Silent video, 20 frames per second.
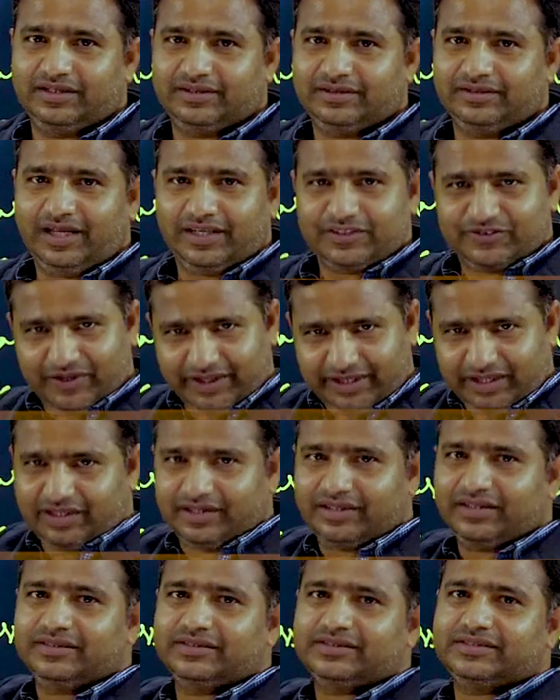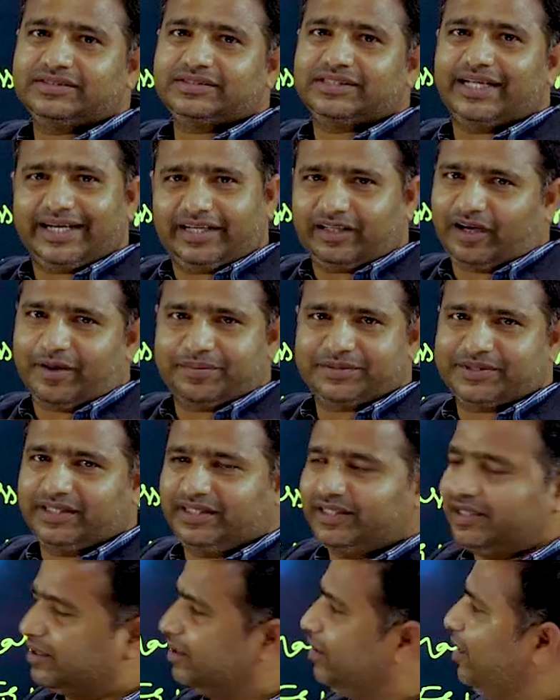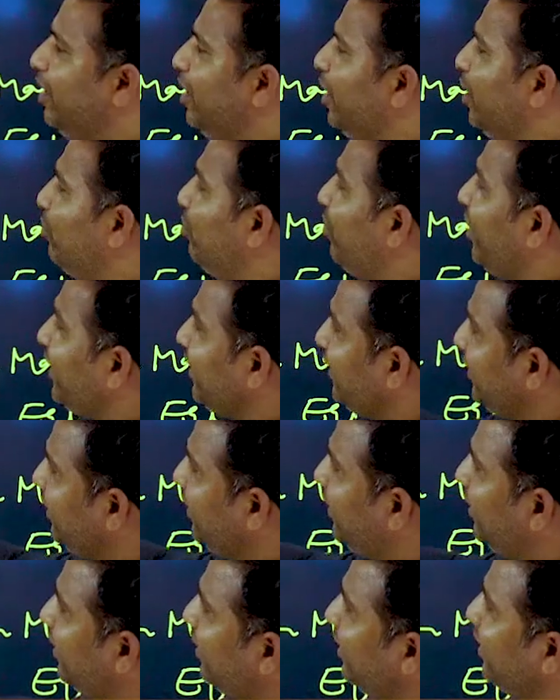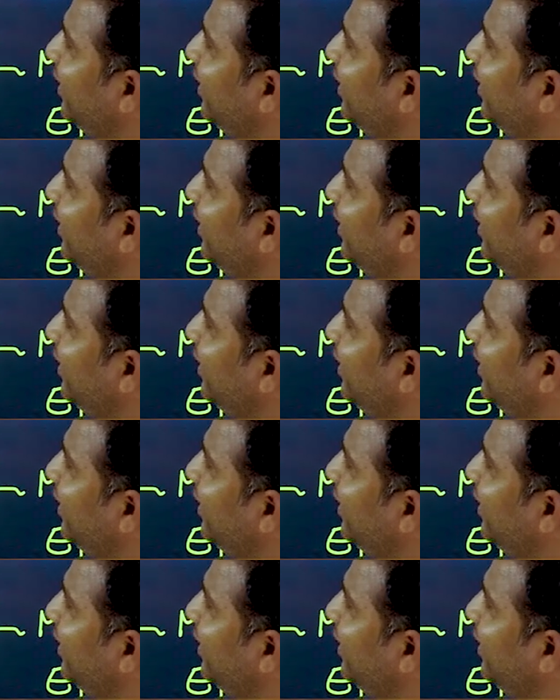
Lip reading: That's why correct option here. But here